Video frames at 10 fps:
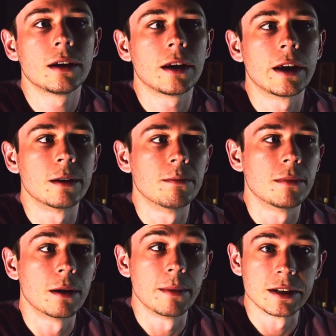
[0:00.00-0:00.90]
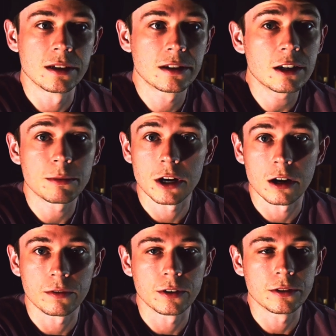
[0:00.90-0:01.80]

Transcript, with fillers: and an amazing cinematographer.